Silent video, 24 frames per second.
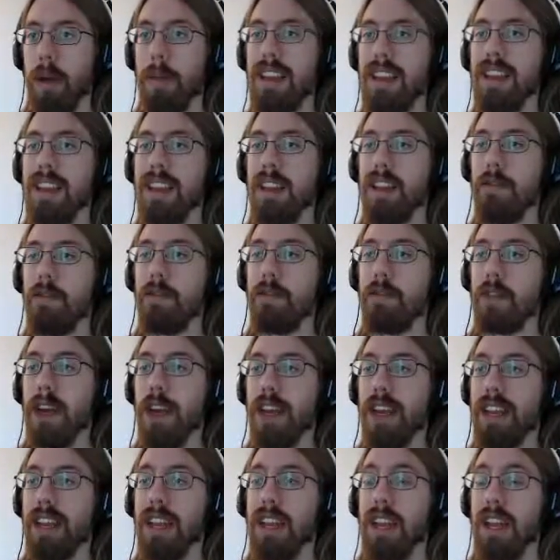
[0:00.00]
I'm in
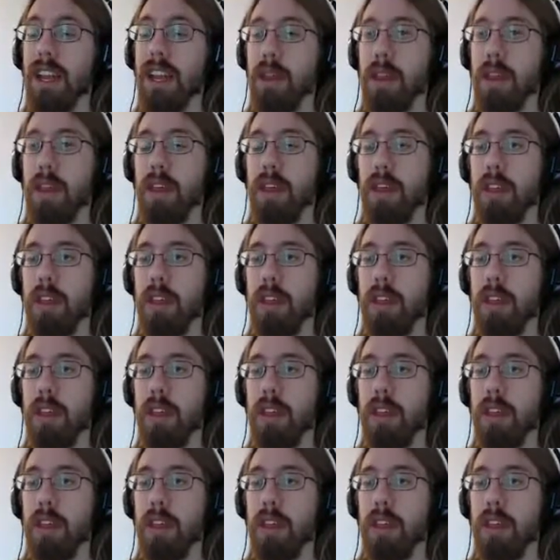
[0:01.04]
fucking 9th.